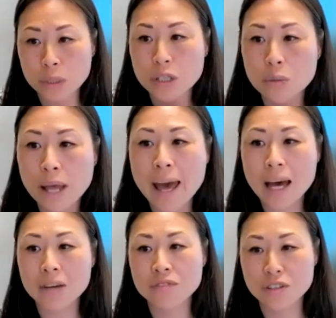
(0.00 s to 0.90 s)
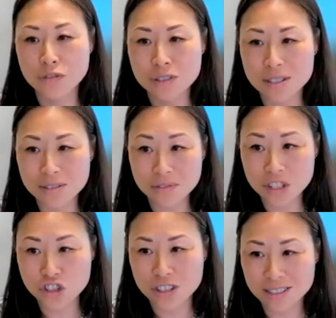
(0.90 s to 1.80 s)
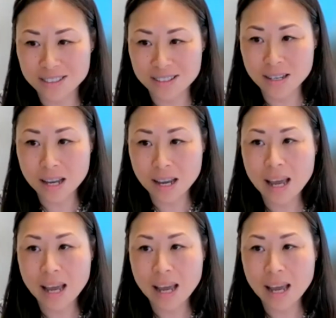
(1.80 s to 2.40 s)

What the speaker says: We don't have different divisions